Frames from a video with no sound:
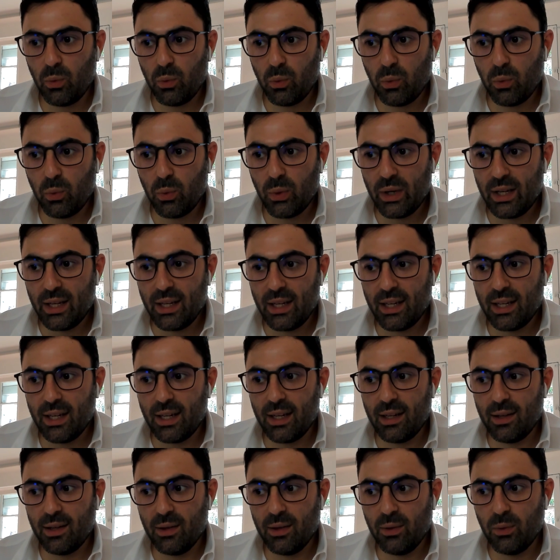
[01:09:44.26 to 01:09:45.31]

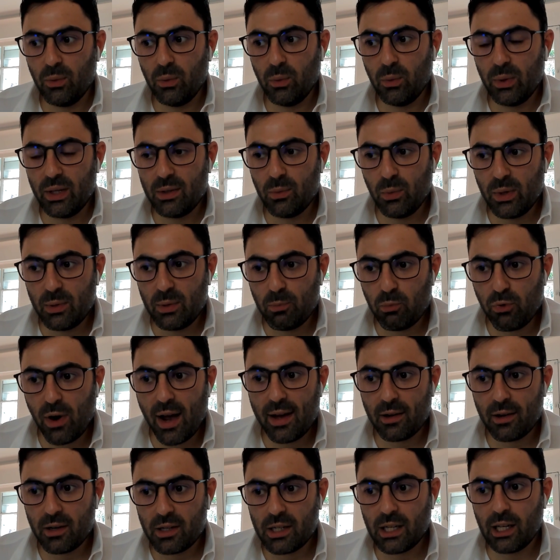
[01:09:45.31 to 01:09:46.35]
we
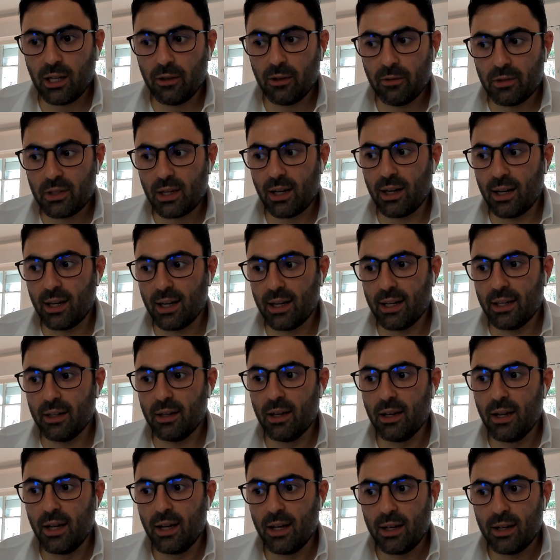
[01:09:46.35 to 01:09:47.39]
pride ourselves on
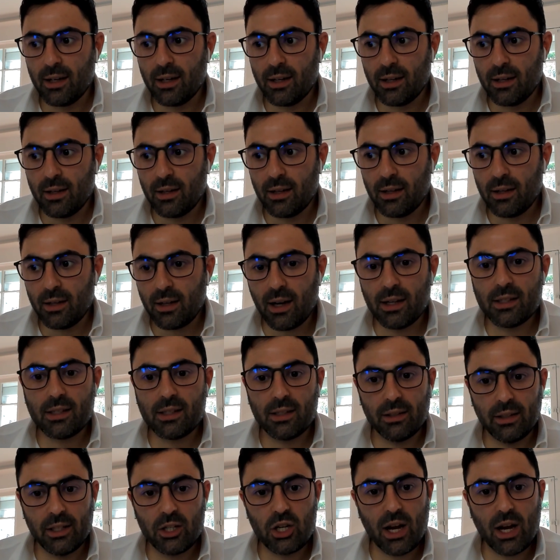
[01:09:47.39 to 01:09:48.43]

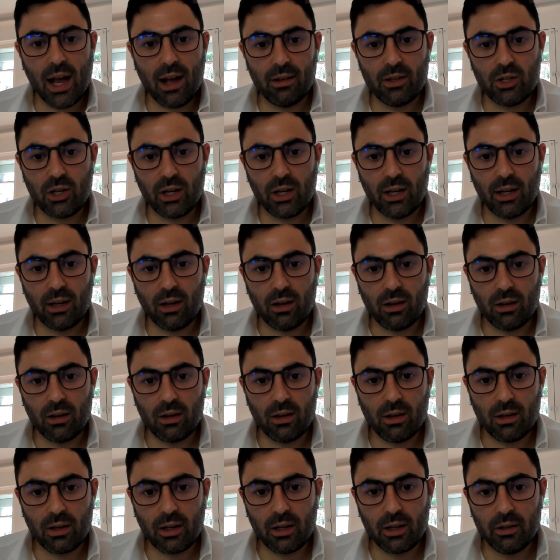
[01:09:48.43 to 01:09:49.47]
constantly challenging
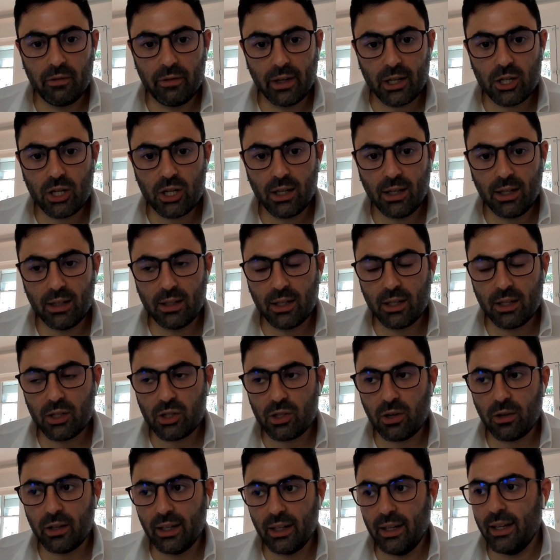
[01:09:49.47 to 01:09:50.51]
our conviction and
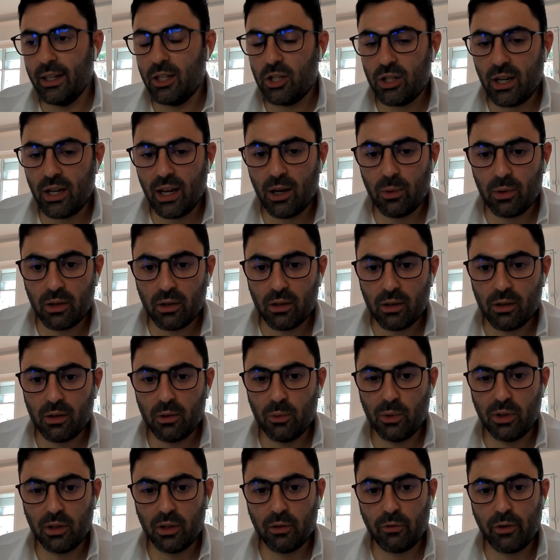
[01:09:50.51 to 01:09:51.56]
starting each day with
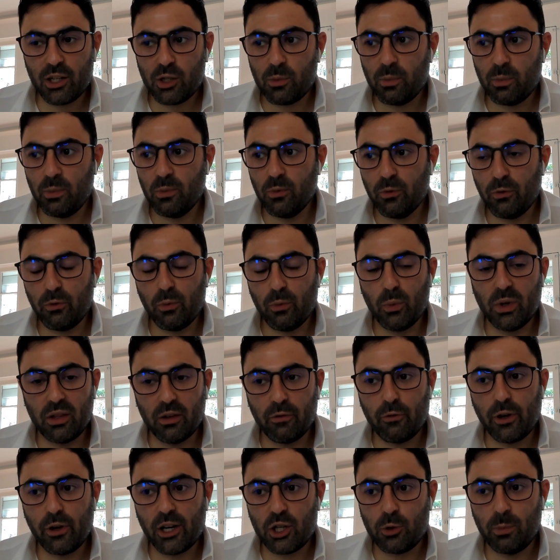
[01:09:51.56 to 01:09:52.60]
a
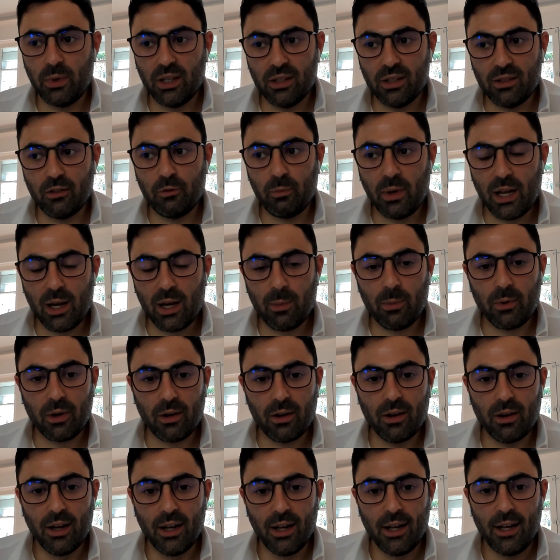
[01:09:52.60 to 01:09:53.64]
fresh piece of
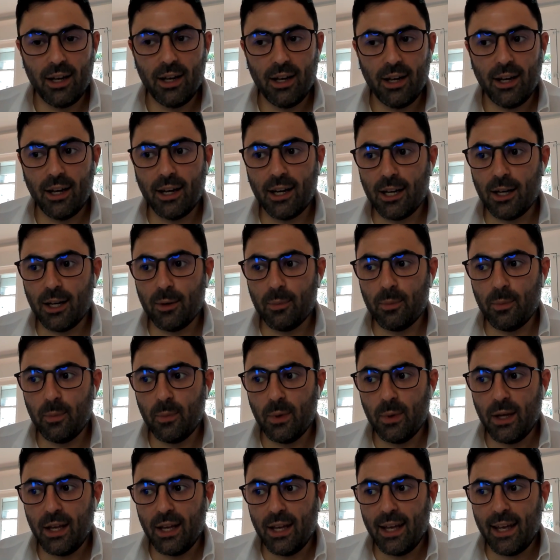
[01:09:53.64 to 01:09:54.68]
paper.
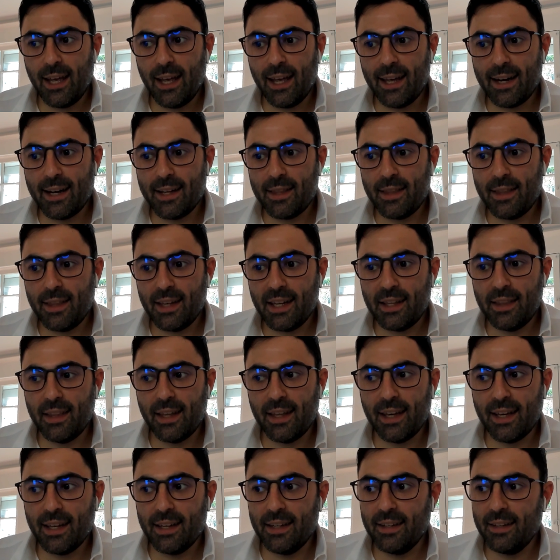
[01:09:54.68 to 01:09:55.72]
And I think
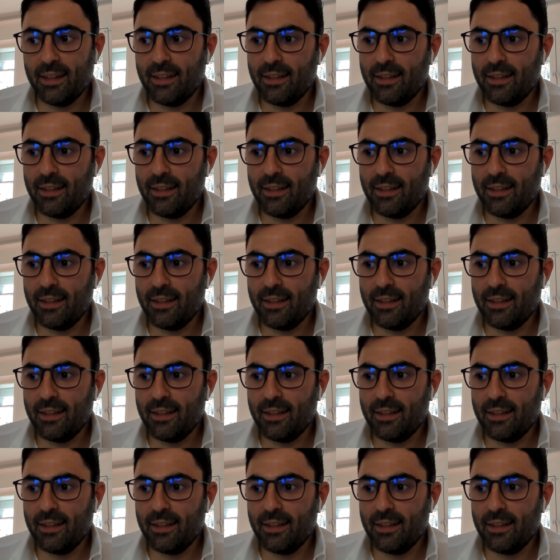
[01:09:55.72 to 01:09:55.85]
that